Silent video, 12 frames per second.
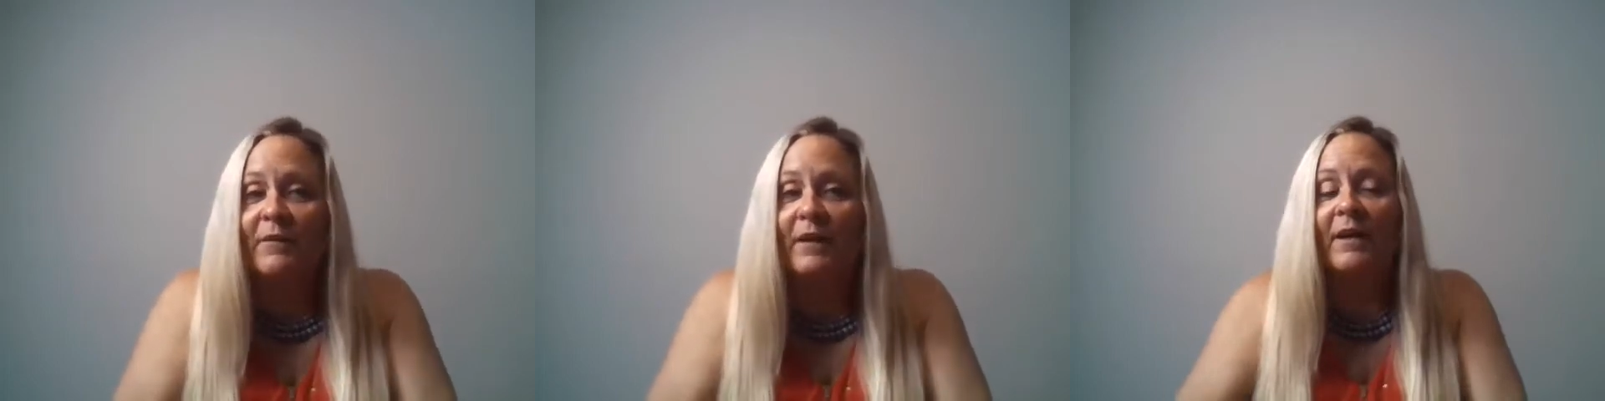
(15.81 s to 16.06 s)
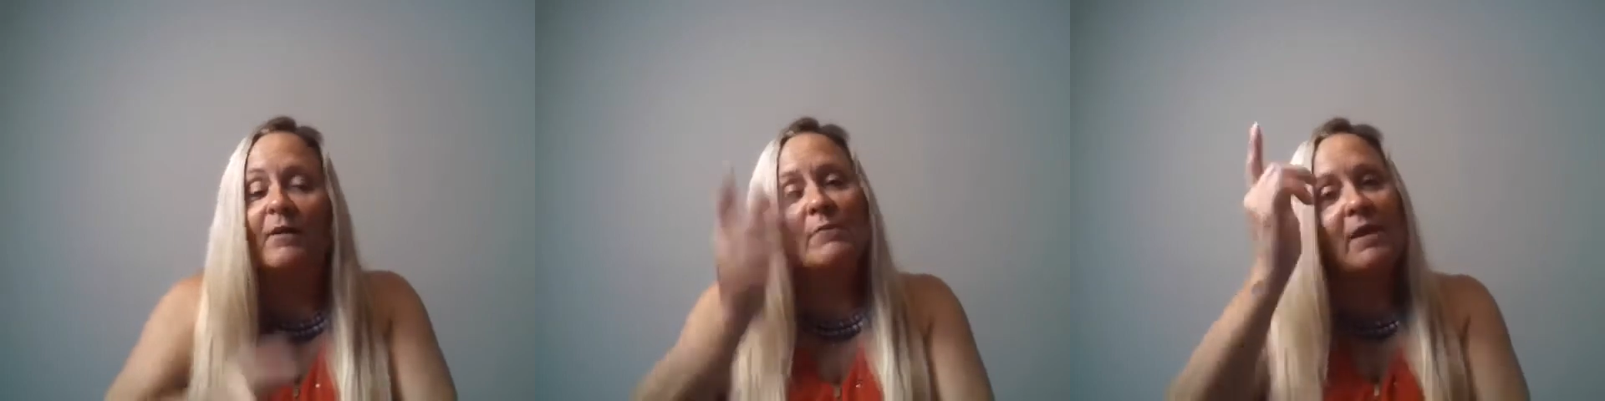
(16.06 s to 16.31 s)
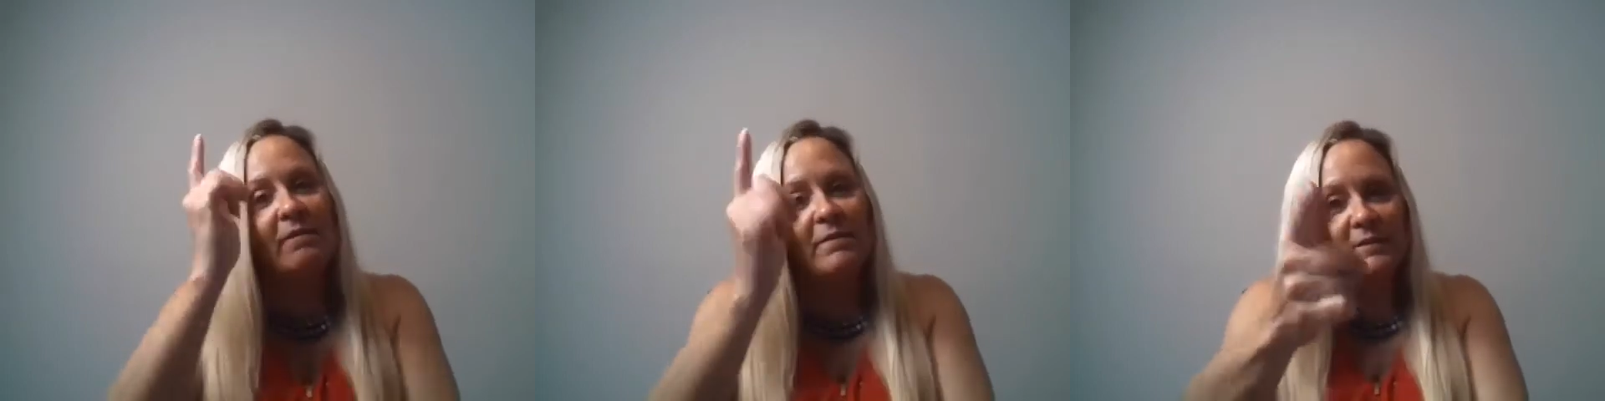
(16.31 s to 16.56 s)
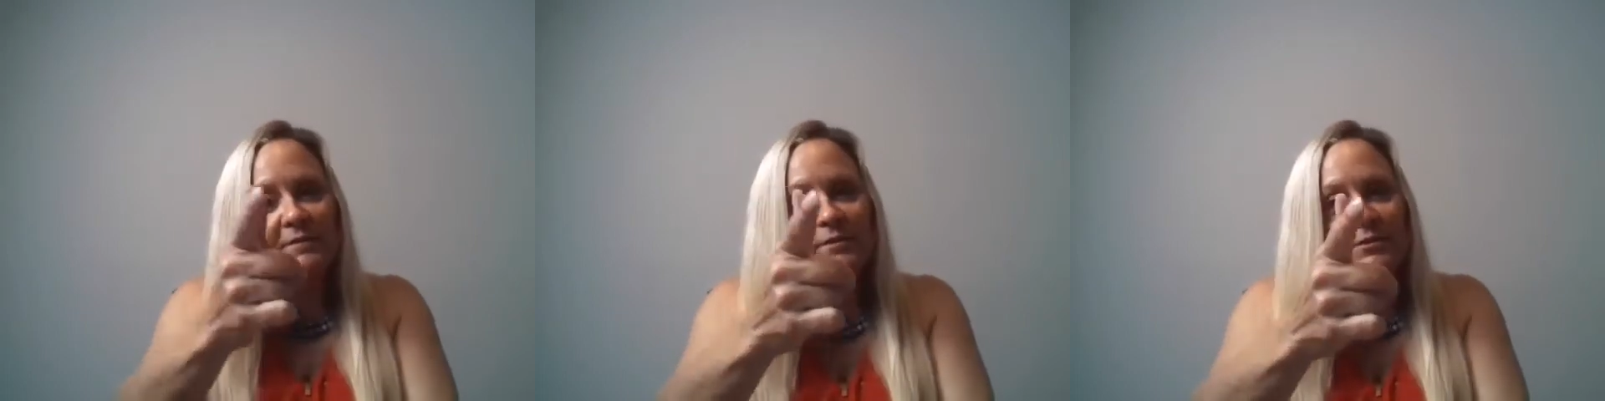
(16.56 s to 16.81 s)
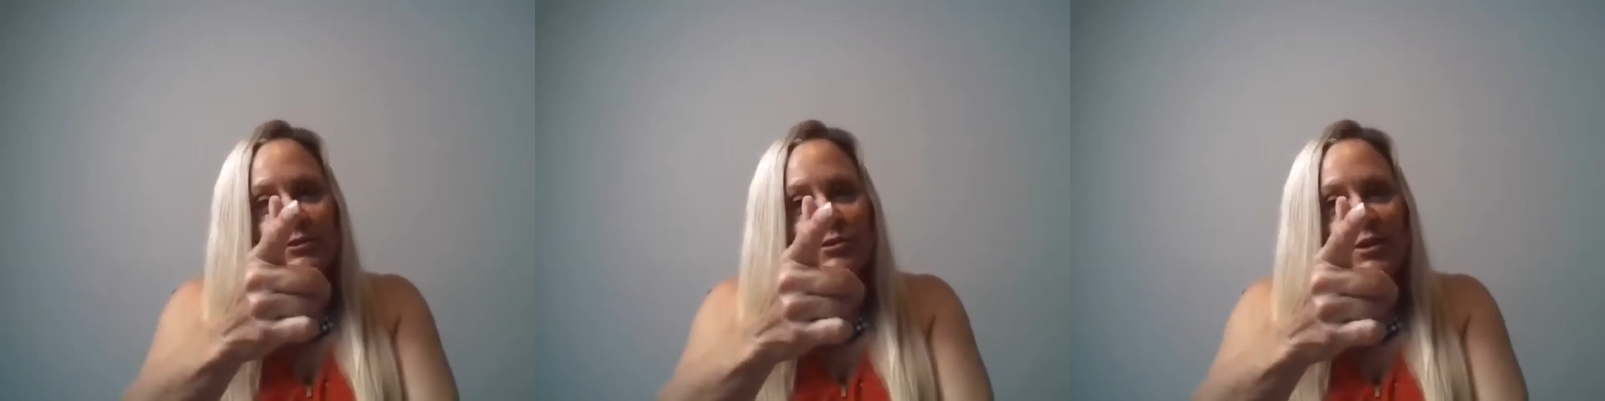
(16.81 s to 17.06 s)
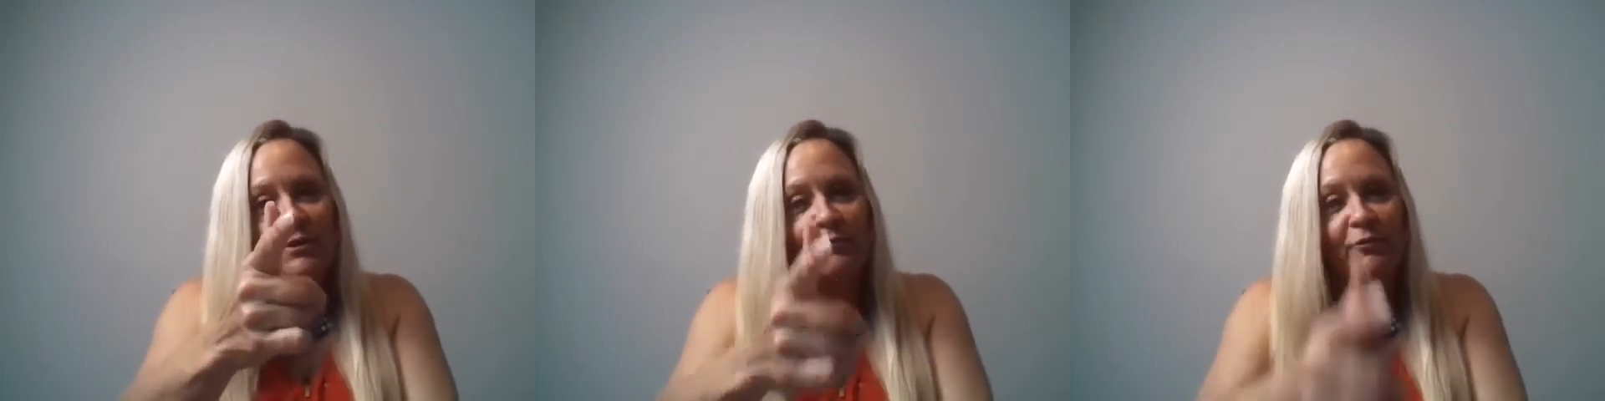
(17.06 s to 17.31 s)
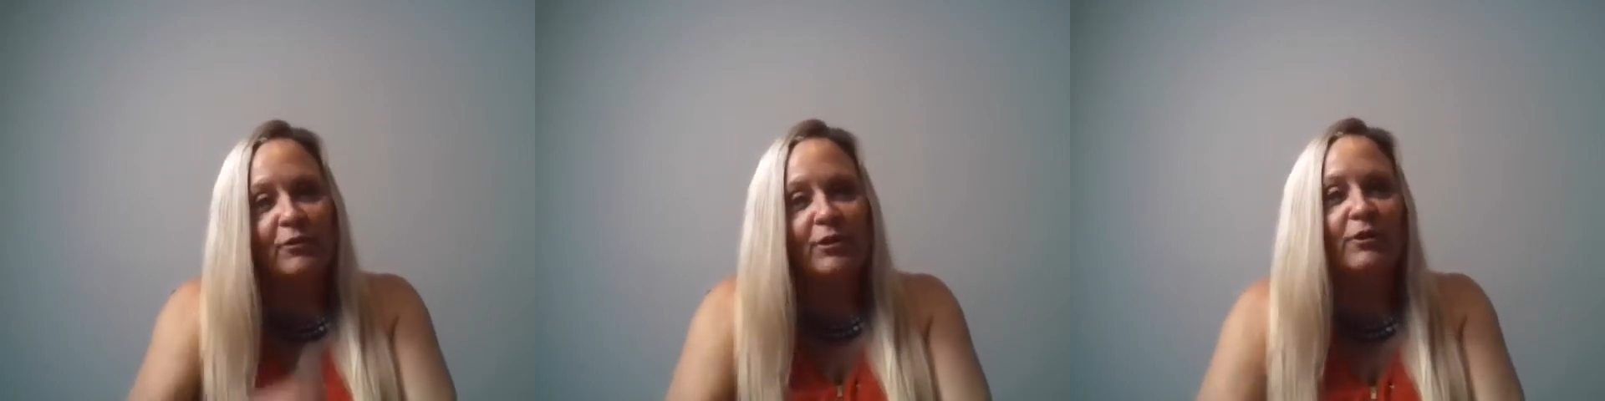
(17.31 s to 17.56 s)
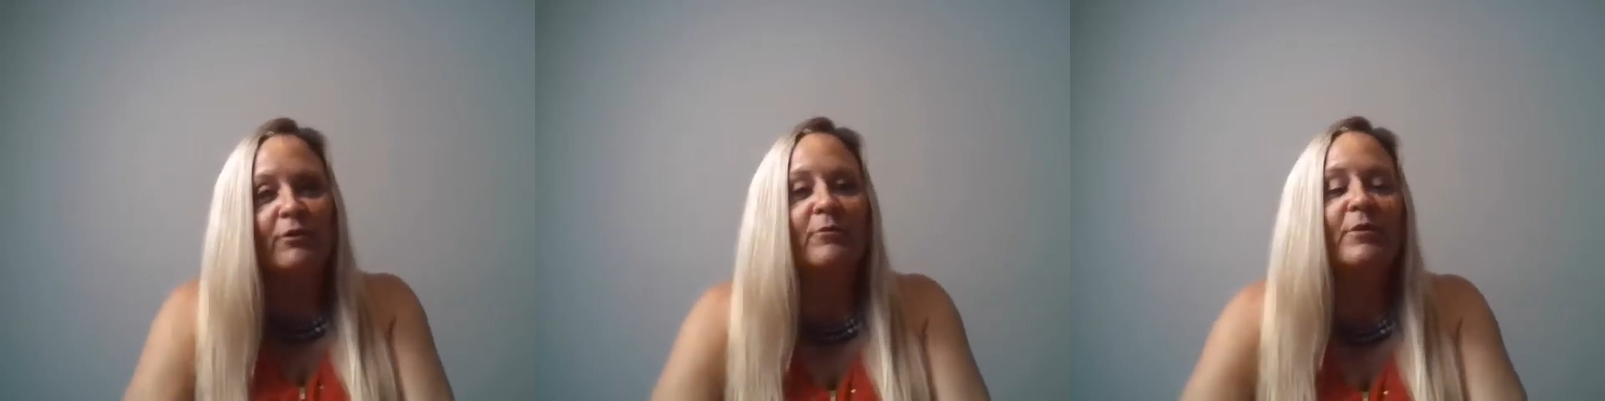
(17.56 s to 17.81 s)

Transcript: income, then this is the channel for you.